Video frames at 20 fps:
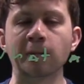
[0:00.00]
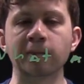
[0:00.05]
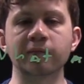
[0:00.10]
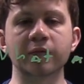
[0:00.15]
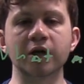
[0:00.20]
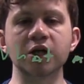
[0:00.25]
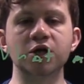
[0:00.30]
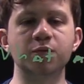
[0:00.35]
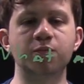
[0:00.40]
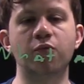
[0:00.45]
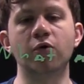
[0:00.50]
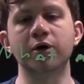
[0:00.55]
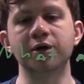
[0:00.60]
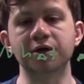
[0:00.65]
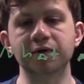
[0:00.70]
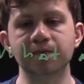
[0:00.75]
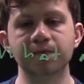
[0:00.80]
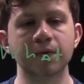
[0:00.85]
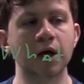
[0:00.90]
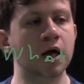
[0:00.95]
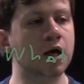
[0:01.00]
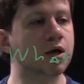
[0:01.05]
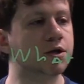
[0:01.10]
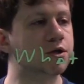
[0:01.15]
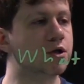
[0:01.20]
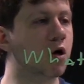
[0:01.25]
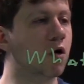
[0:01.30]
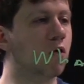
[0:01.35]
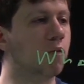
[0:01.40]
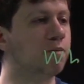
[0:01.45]
each point.
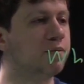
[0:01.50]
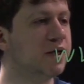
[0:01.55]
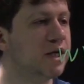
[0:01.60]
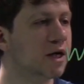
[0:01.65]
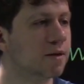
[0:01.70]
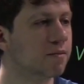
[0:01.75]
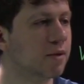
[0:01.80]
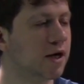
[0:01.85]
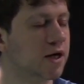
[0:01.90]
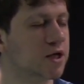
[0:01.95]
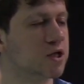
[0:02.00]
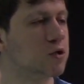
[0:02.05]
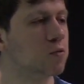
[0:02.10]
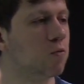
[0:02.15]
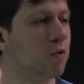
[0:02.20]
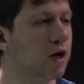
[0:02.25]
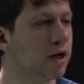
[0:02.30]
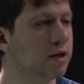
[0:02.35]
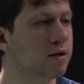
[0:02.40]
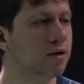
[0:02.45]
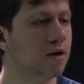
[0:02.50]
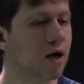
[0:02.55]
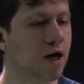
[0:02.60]
So Pn minus 1,